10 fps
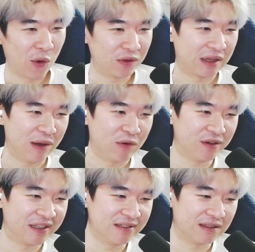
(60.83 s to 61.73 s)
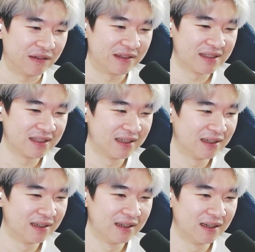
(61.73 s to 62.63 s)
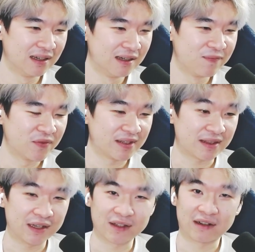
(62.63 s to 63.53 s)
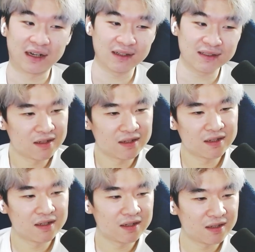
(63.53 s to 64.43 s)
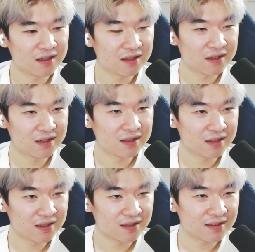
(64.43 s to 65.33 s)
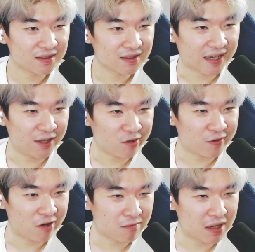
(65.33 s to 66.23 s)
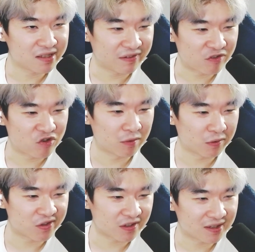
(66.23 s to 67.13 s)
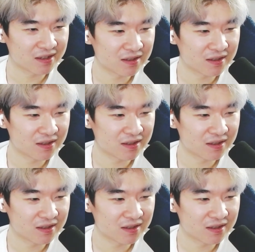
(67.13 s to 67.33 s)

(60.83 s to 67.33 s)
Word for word: damn. Who are these dudes? Is that the other goddess? The guy on the right reminds me of Jumonji.